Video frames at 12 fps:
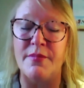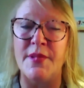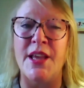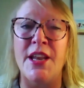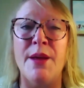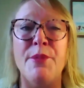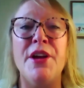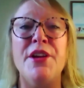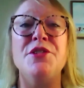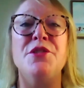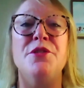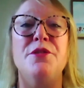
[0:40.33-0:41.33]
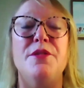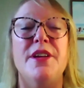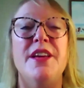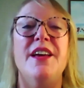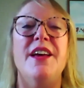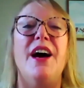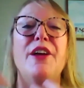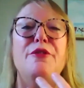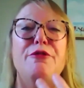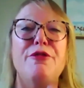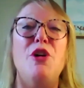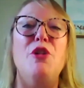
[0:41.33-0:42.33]
And I'm going to
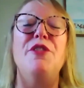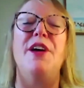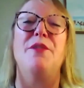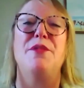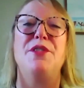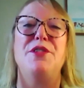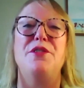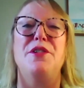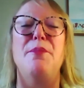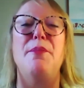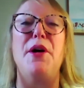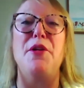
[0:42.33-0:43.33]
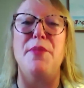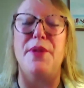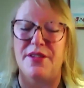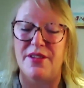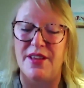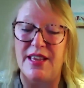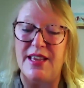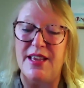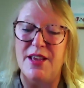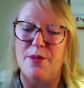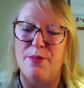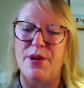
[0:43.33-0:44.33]
unfold that with you in a moment.
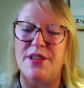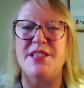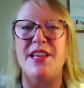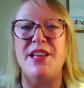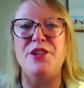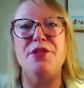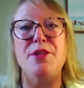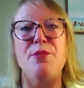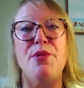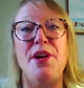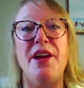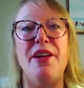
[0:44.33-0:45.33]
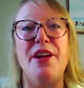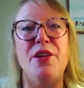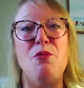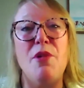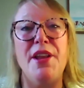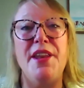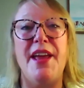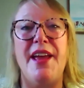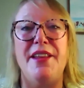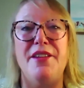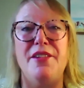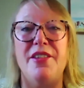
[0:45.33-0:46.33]
But centering prayer at one
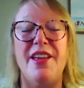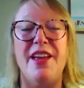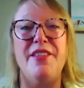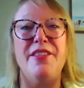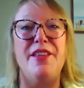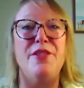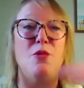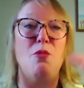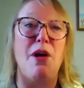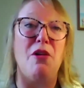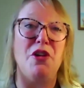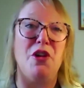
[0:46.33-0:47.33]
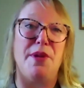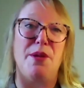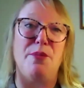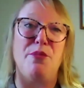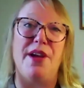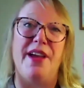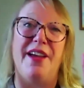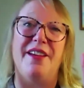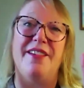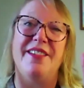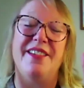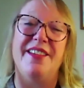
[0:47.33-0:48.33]
end and then the welcoming prayer
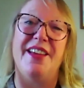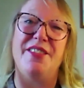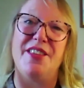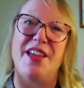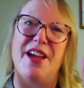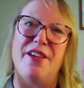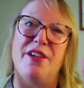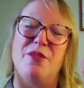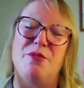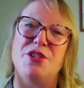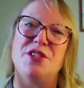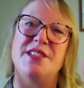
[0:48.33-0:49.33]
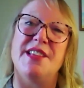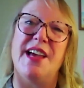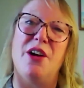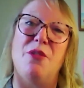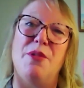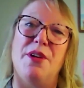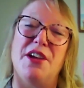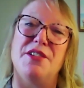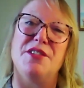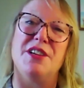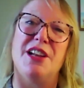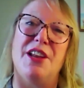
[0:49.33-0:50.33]
at the other, which is how we're going
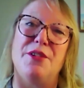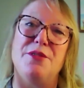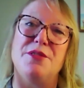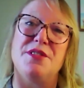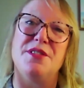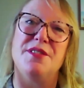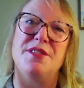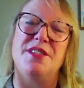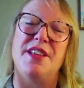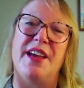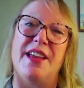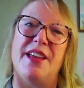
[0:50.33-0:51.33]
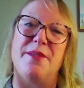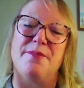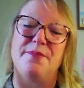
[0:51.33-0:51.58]
to close today.